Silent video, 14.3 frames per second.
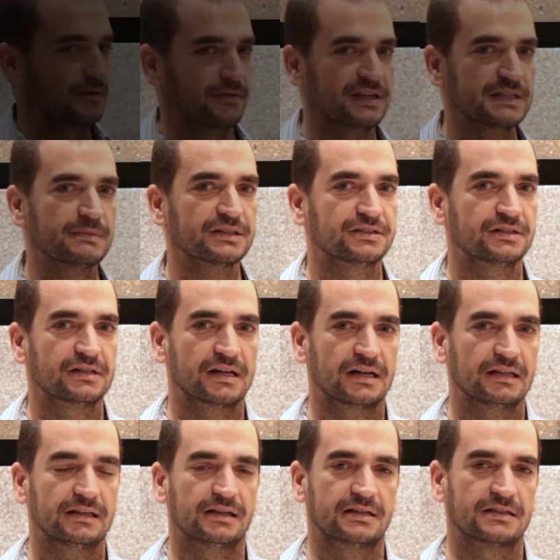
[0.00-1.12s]
This
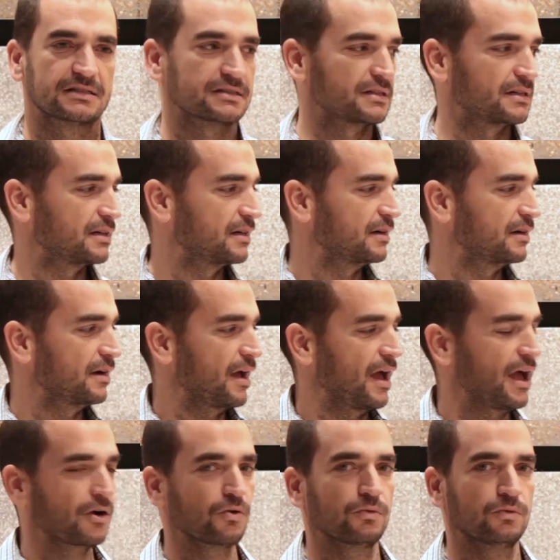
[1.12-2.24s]
material is
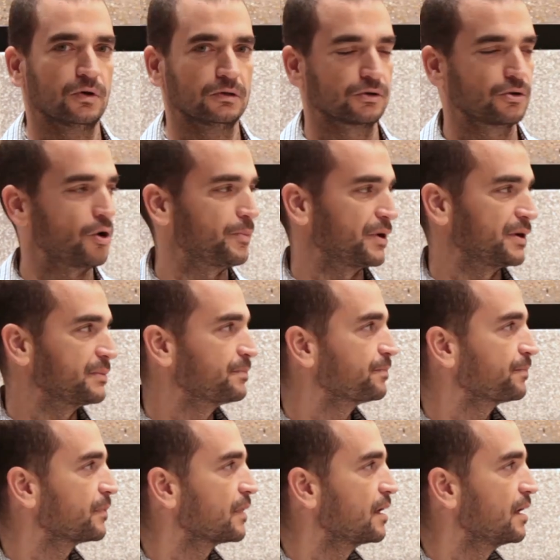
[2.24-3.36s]
Eco Wall copper.
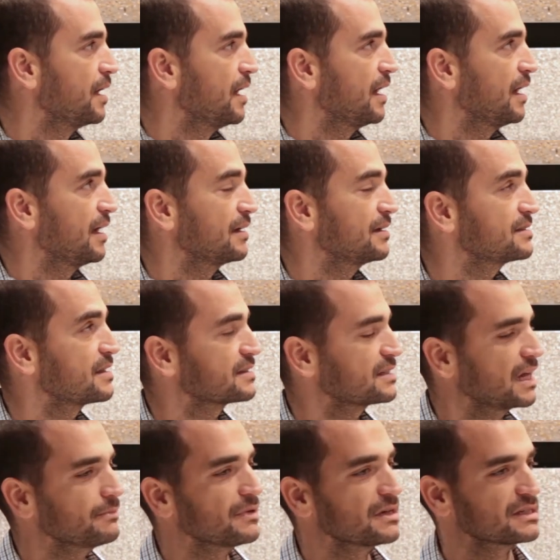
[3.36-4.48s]
It's the
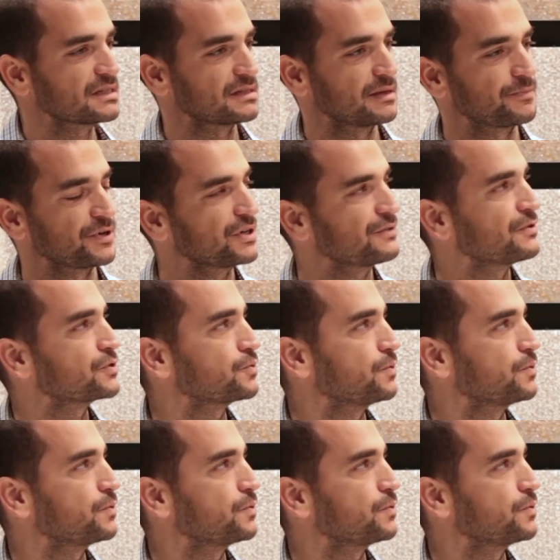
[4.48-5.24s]
same as the previous